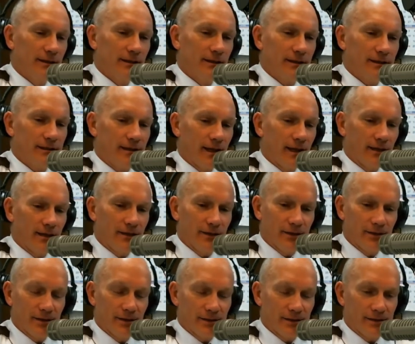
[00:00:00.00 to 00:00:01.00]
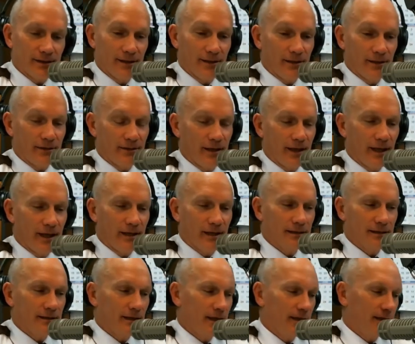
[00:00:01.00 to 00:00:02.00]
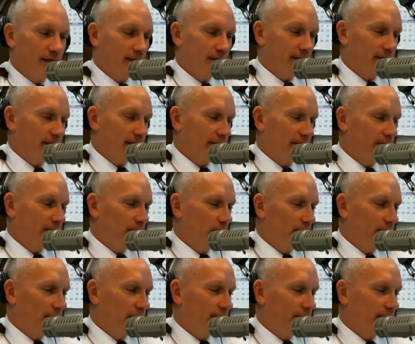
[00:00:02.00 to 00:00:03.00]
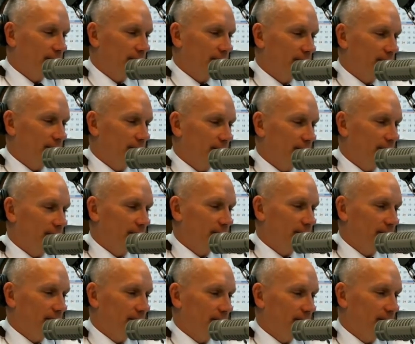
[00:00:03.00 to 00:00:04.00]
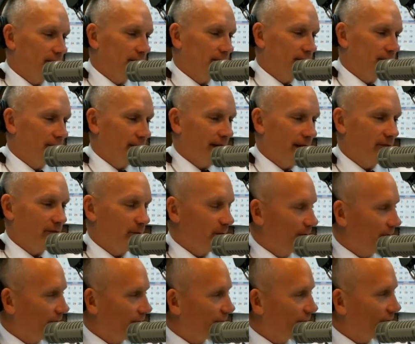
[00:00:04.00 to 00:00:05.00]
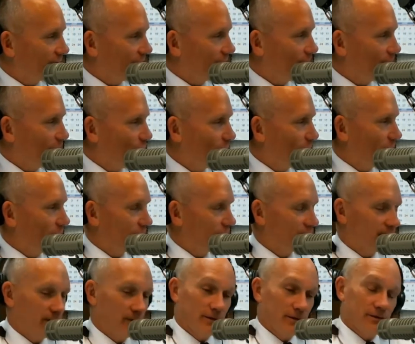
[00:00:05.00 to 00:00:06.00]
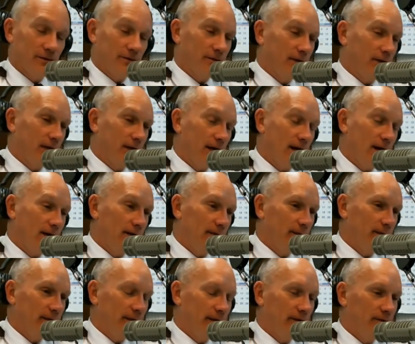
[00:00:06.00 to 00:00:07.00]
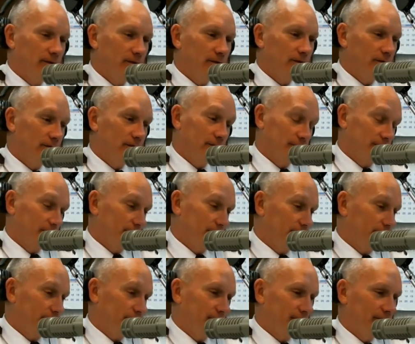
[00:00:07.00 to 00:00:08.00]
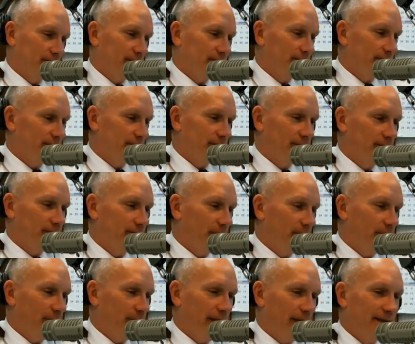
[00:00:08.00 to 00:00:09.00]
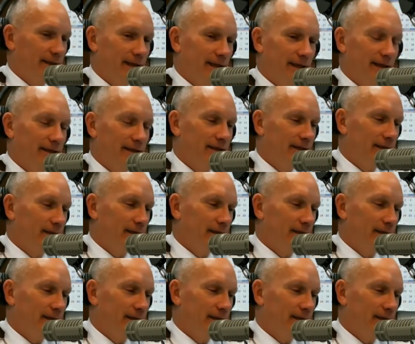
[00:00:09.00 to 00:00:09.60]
stand here or sit here today and say that it's never been there haven't been difficult moments. There certainly are. I mean, that was a bad day.